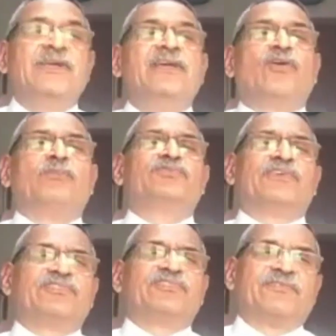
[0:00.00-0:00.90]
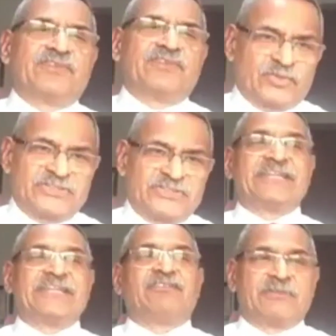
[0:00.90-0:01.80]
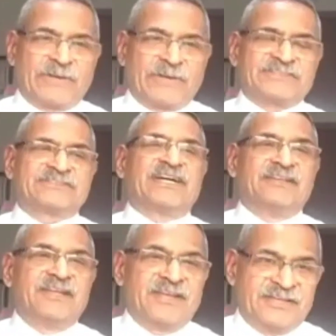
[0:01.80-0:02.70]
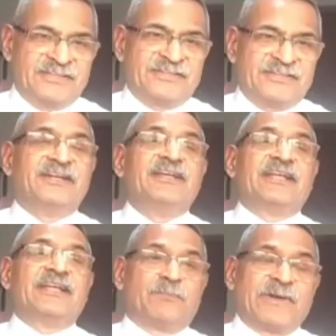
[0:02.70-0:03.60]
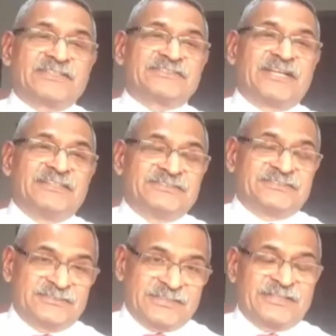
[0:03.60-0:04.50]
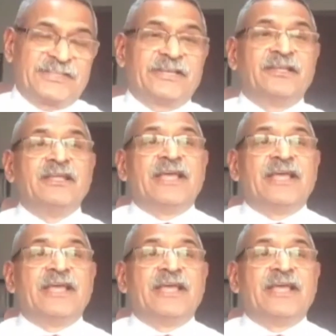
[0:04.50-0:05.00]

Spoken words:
almost 50-50, it was divided between Pakistan and India, and the Pakistanis had then.